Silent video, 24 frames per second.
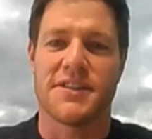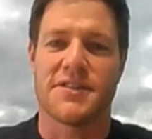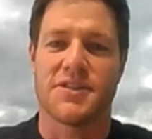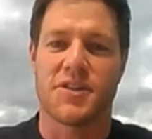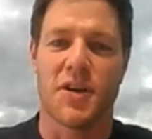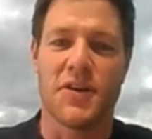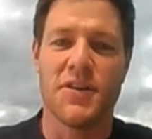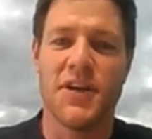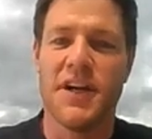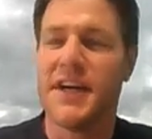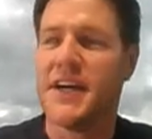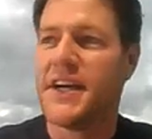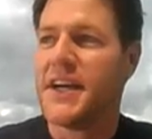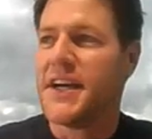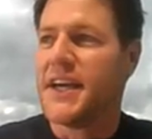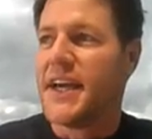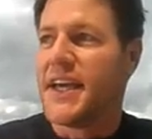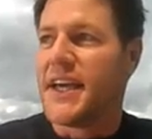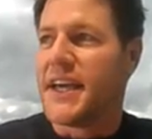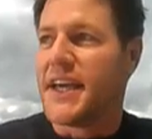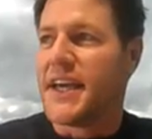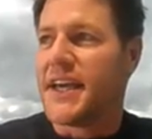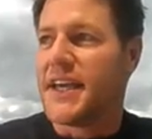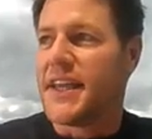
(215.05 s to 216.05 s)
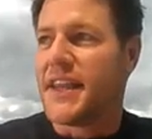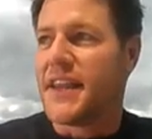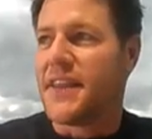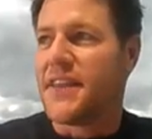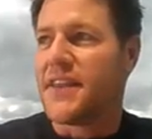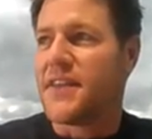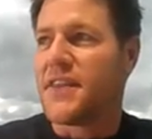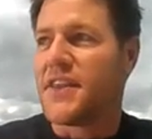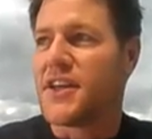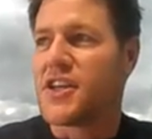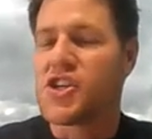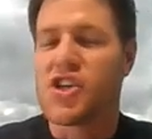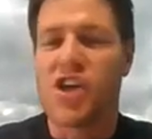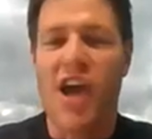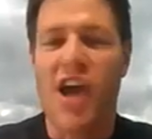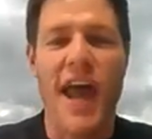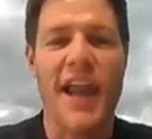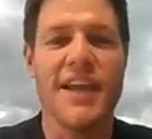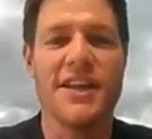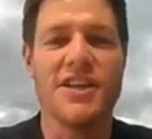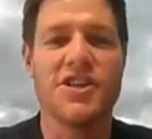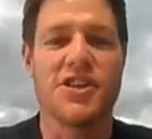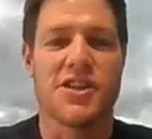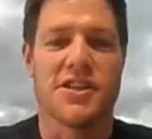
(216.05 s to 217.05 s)
So it, the
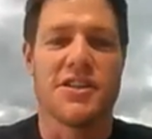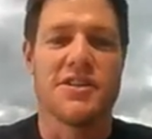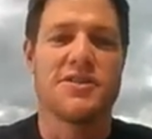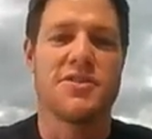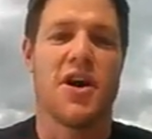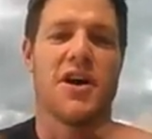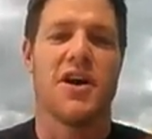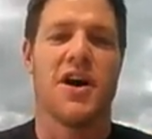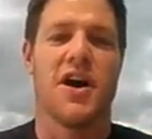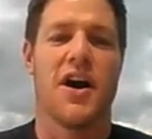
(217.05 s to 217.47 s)
challenges